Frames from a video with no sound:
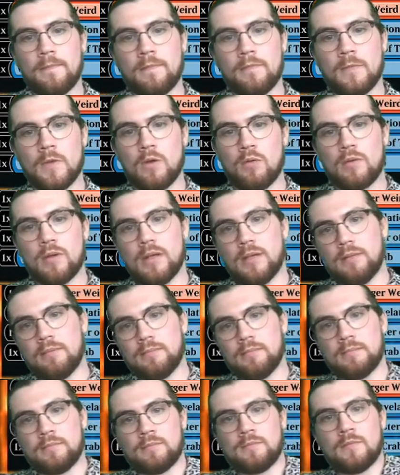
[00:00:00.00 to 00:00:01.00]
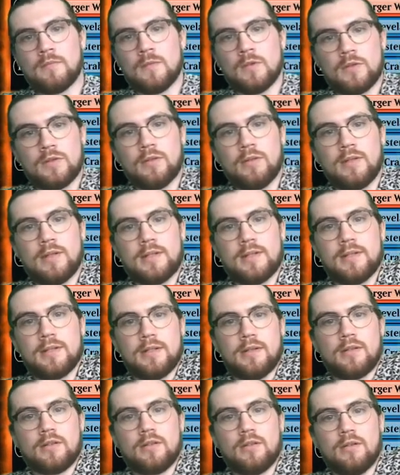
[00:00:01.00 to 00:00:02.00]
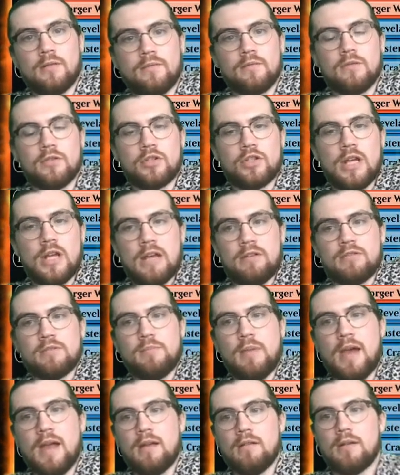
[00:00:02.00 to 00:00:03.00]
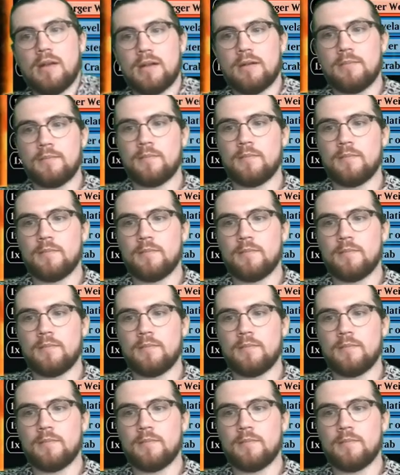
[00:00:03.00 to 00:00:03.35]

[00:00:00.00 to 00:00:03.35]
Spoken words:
Okay, so this is a tough one. Chandra's Pyroling.